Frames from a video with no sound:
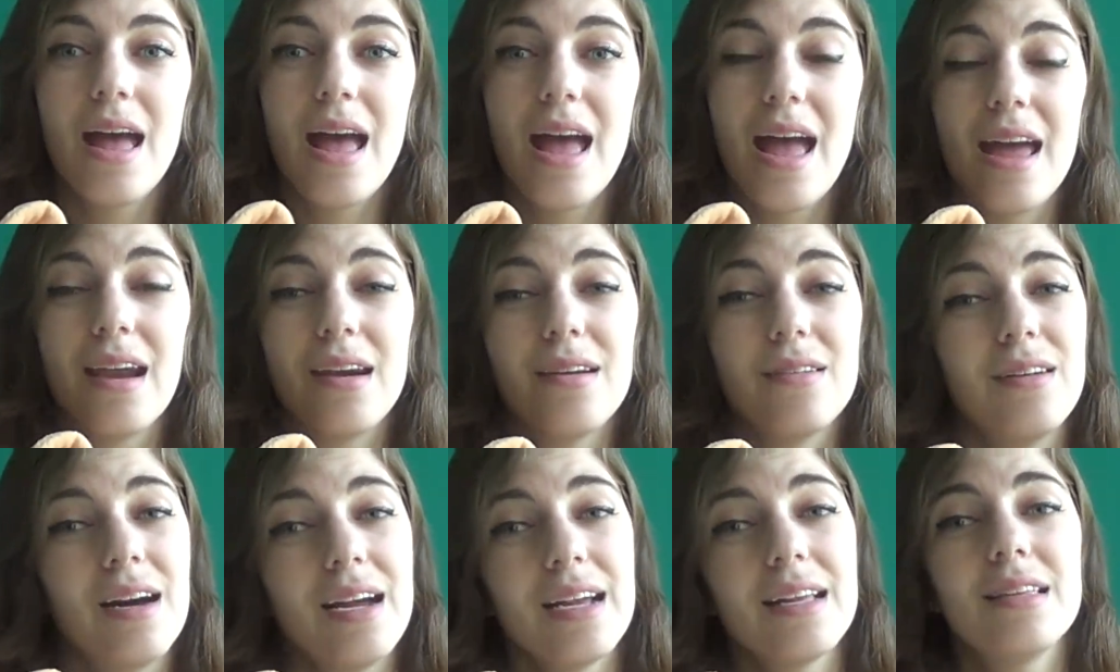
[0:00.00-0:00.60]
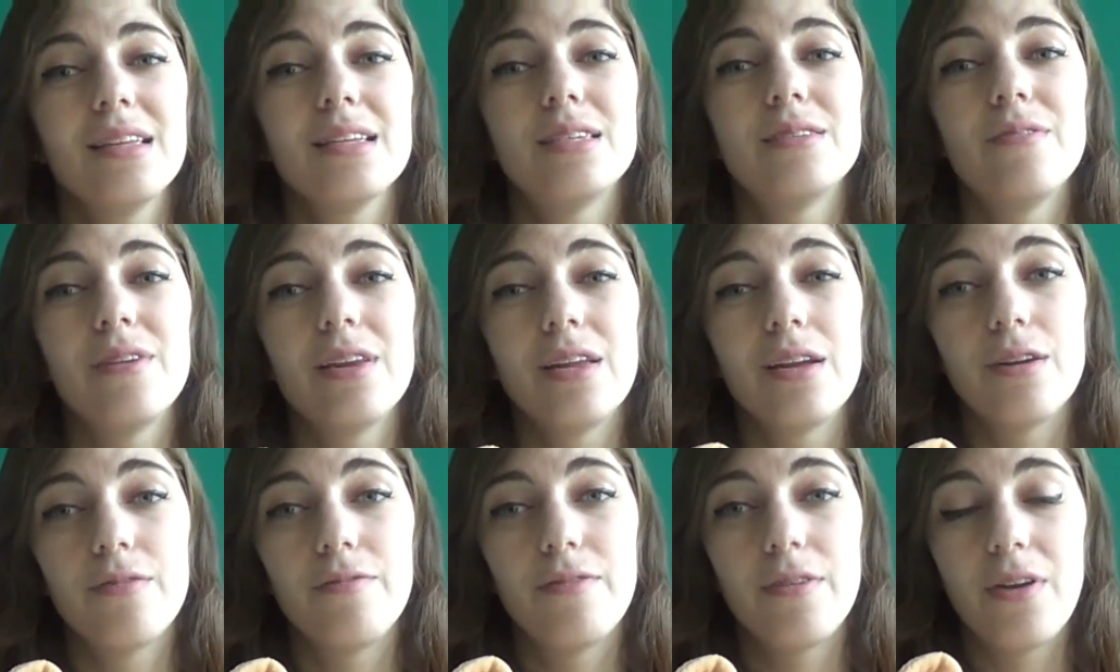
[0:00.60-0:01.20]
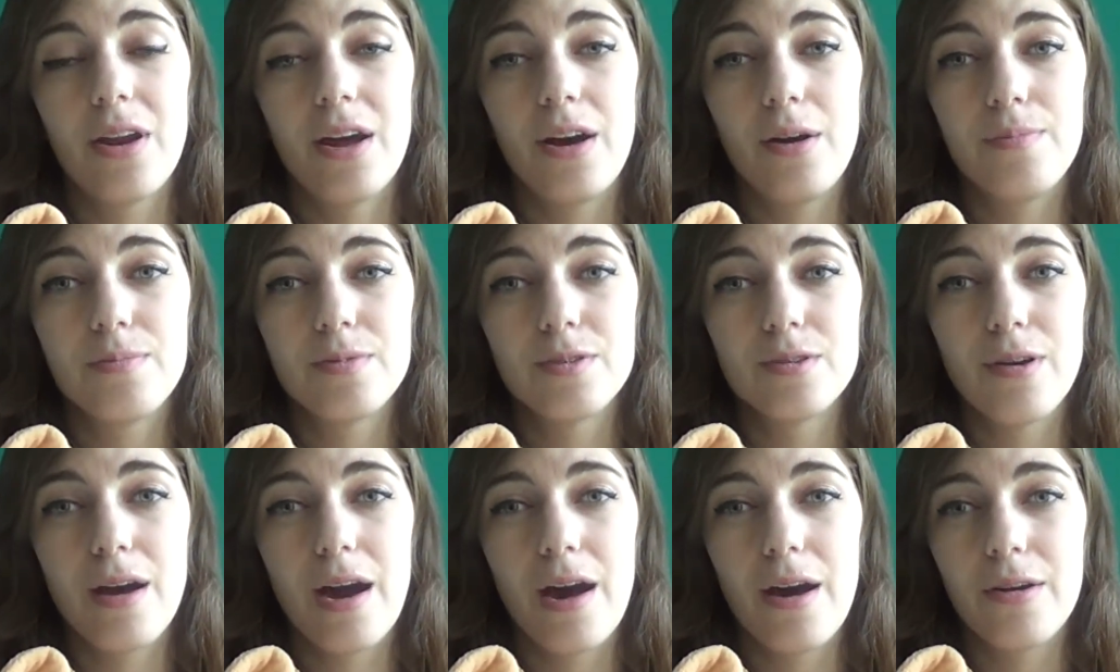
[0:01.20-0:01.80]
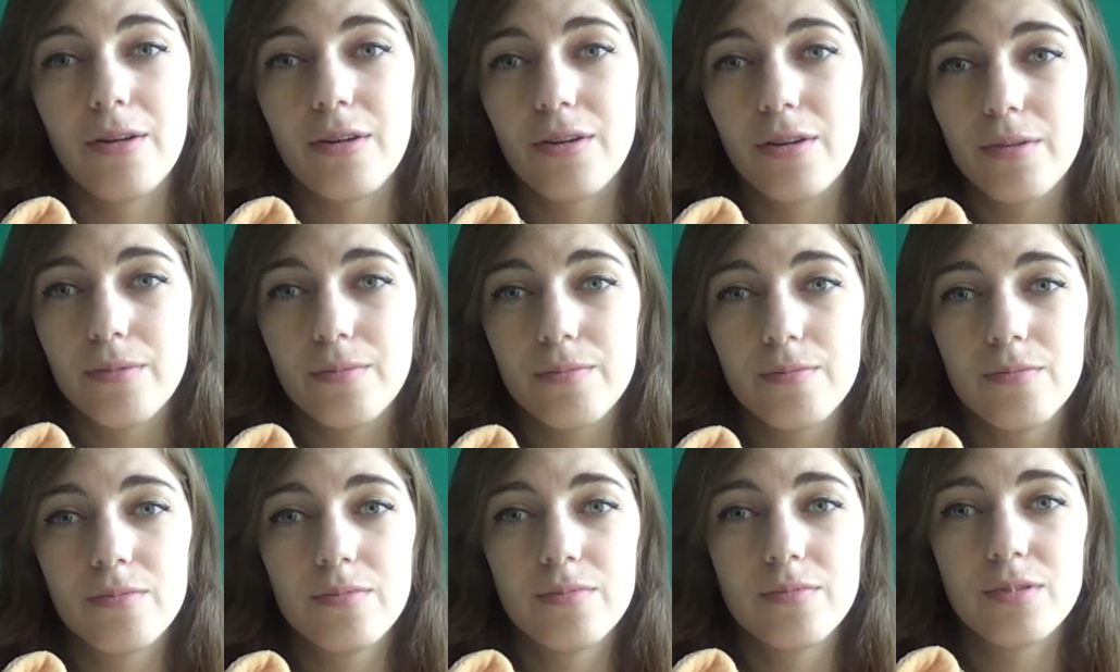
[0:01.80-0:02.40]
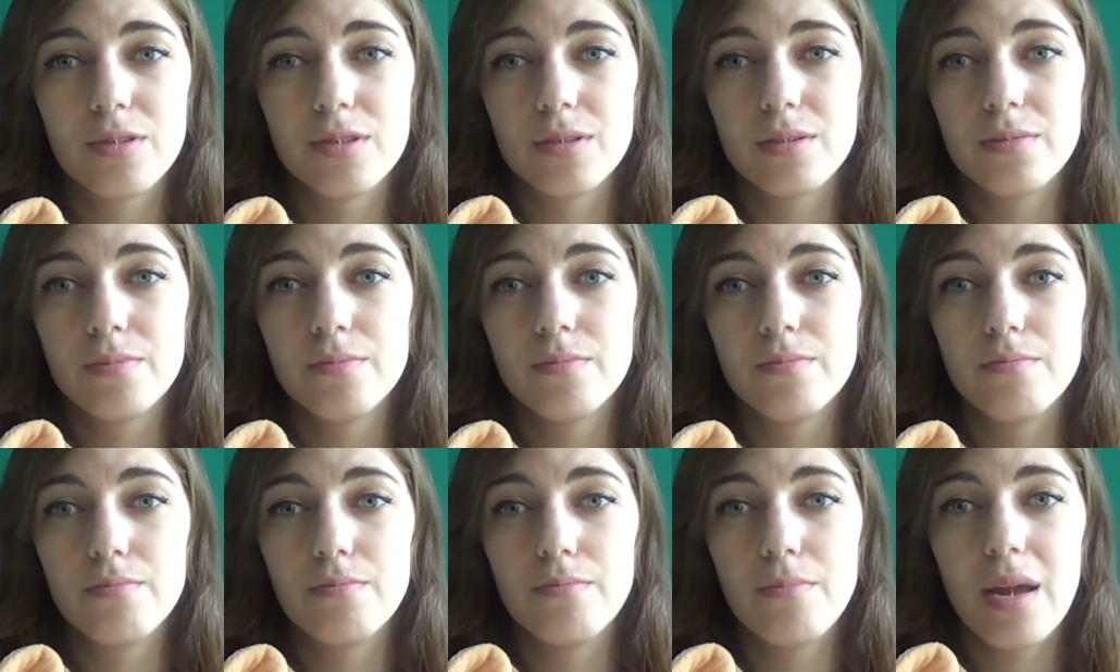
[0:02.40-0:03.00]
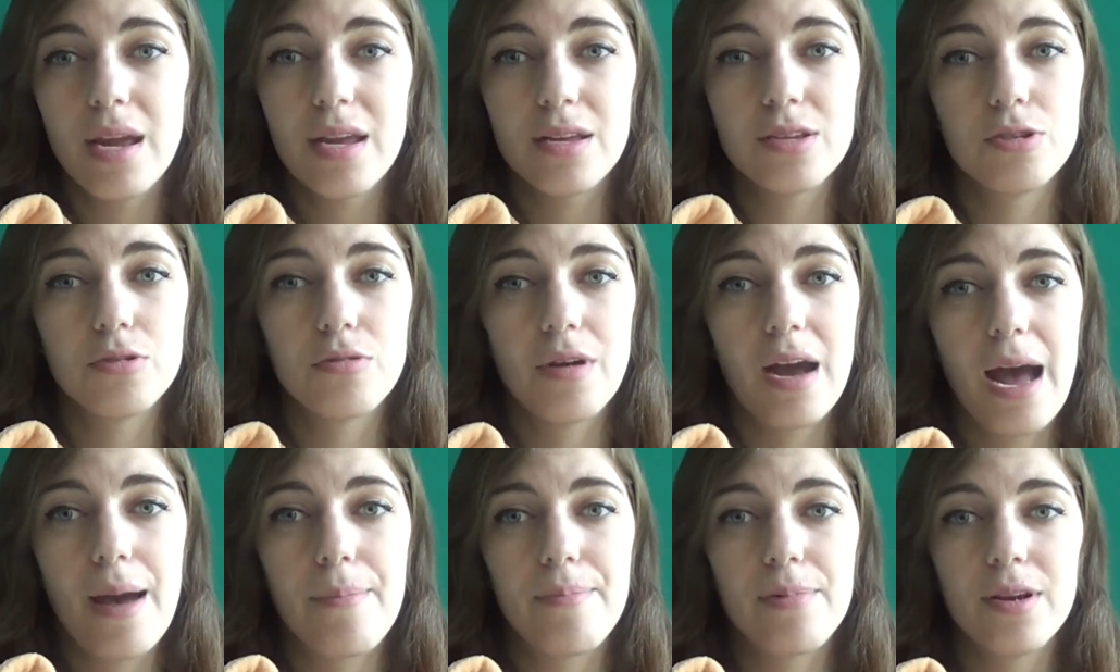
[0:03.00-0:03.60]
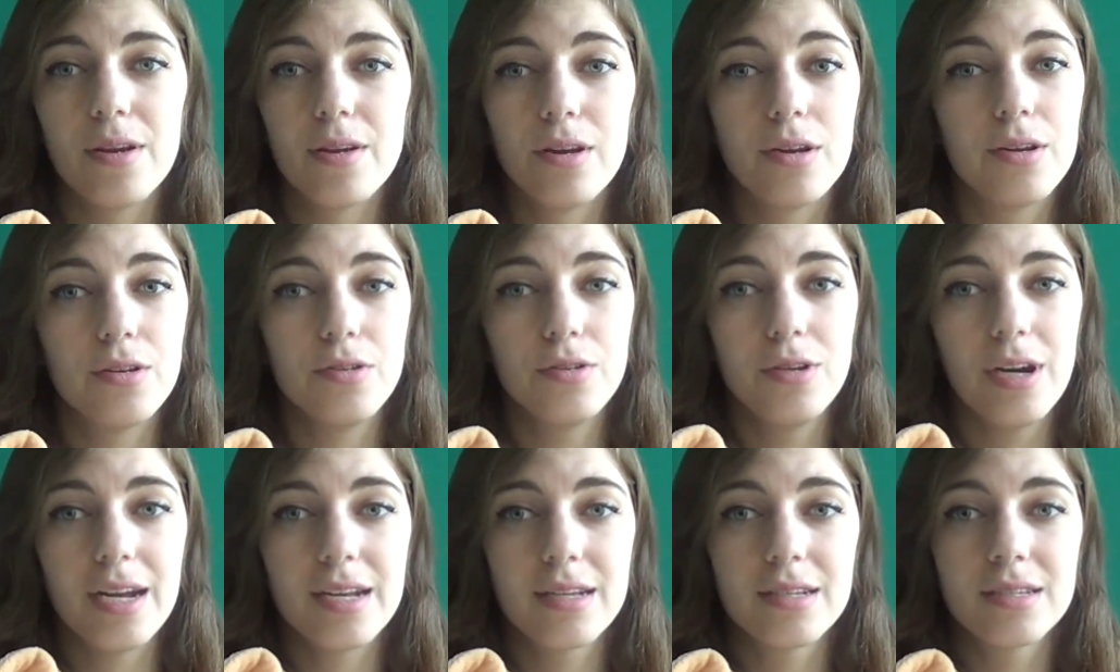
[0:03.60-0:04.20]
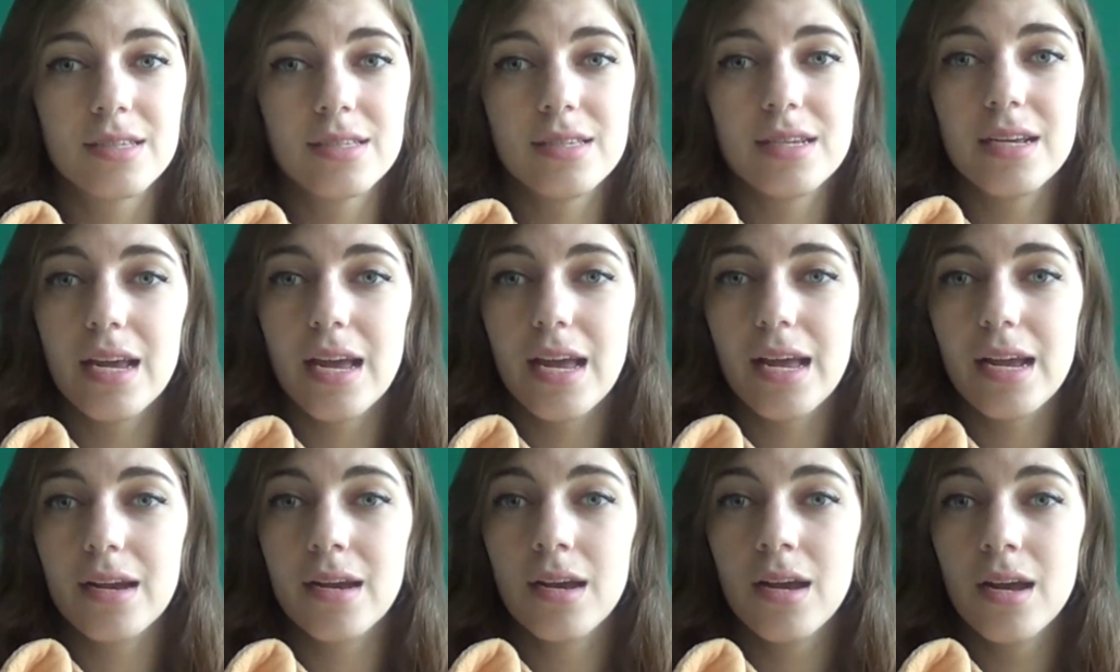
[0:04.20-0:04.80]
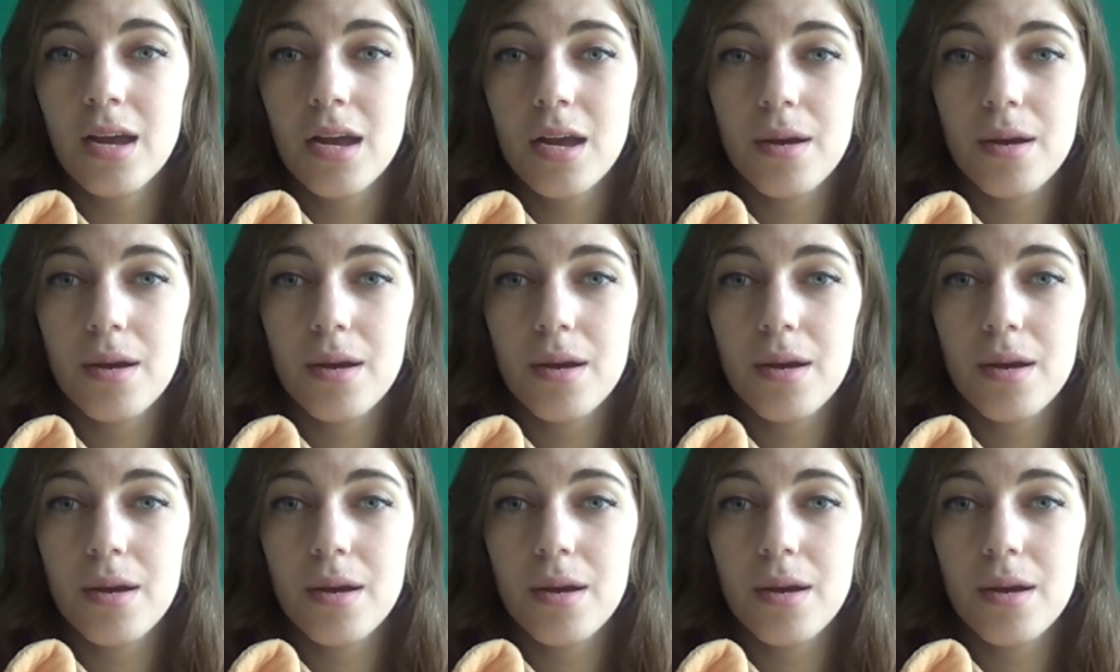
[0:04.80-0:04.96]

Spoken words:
and like this video if it helped you out or just made you happy, or you liked seeing